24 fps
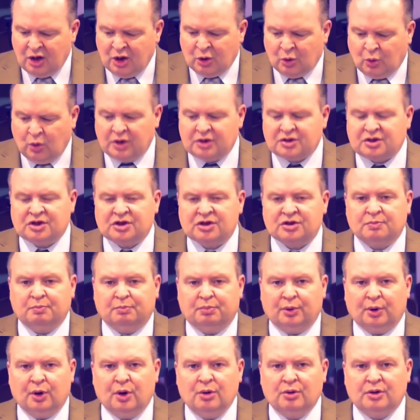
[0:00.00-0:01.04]
which is
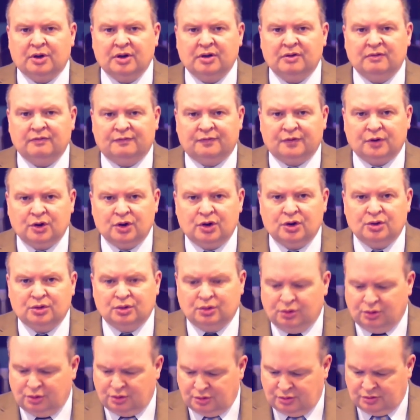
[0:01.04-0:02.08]
broken for
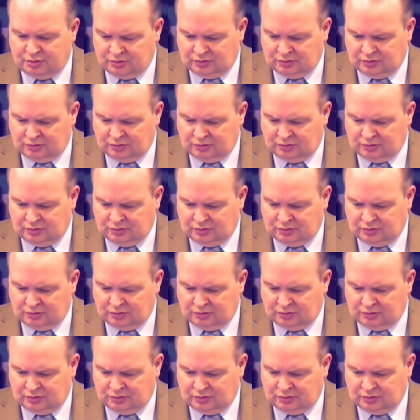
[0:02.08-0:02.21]
you.